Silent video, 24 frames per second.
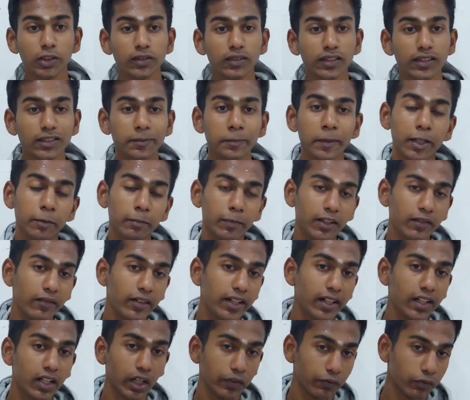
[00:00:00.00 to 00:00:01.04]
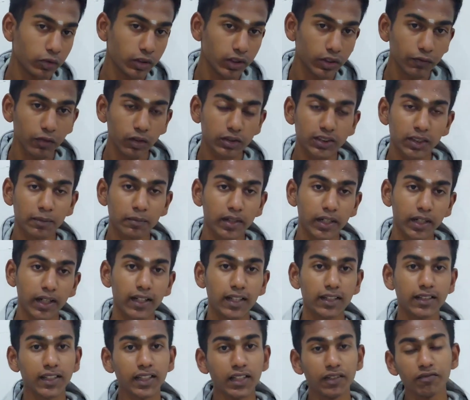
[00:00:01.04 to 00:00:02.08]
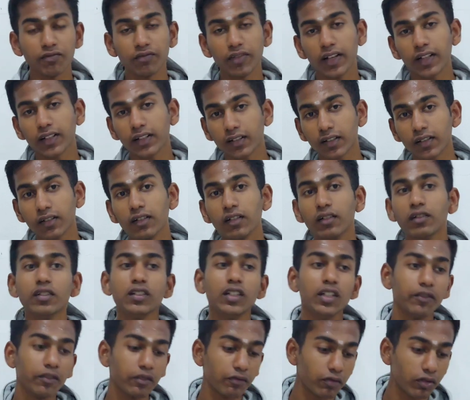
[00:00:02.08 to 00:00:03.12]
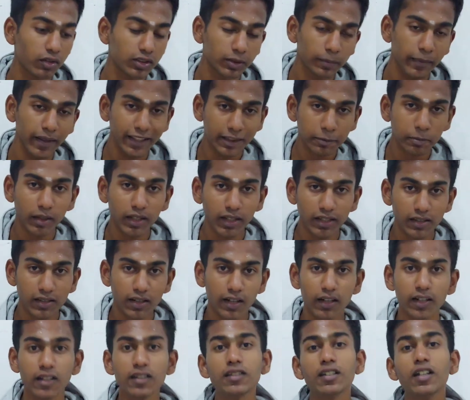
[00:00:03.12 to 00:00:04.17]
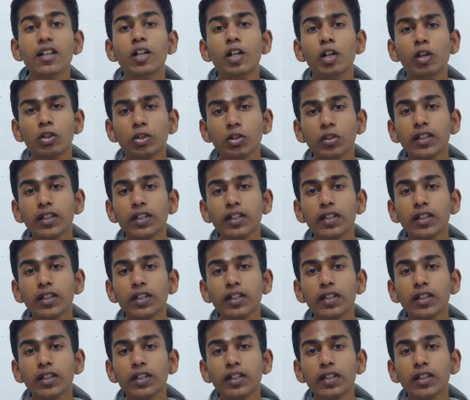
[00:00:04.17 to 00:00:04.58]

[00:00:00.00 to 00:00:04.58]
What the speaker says: So this might be very confusing for some traders, in fact even for some expertise traders.